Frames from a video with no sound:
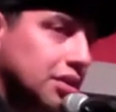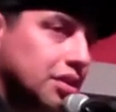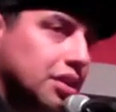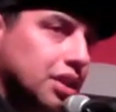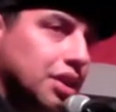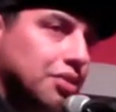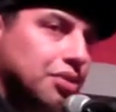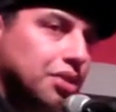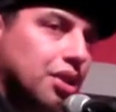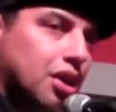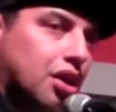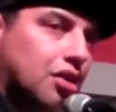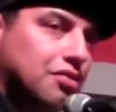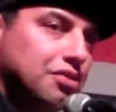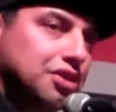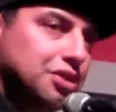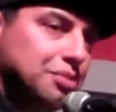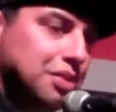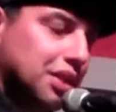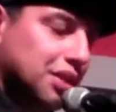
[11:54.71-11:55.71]
There would
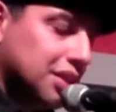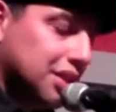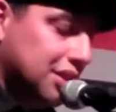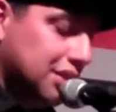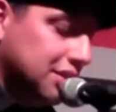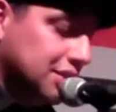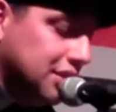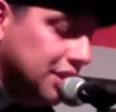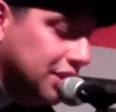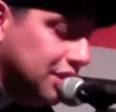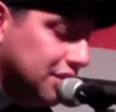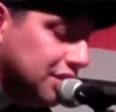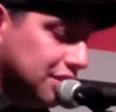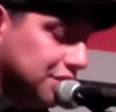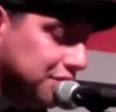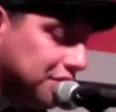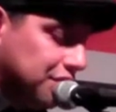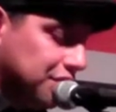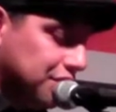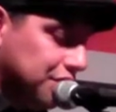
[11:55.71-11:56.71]
always be things like this
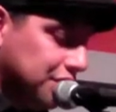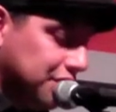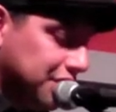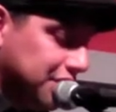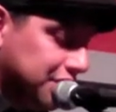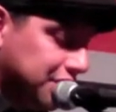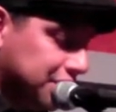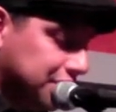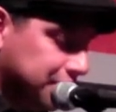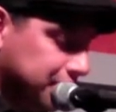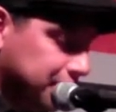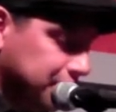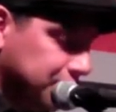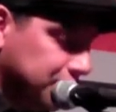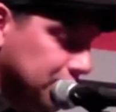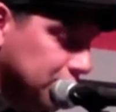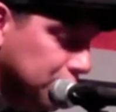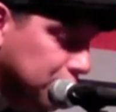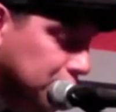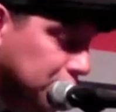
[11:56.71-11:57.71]
with Joyce,
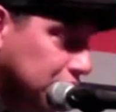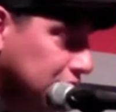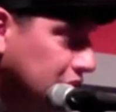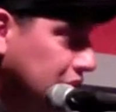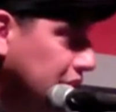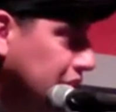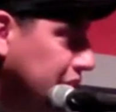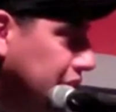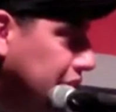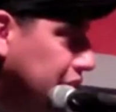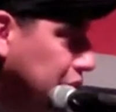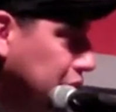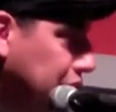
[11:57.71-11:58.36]
new and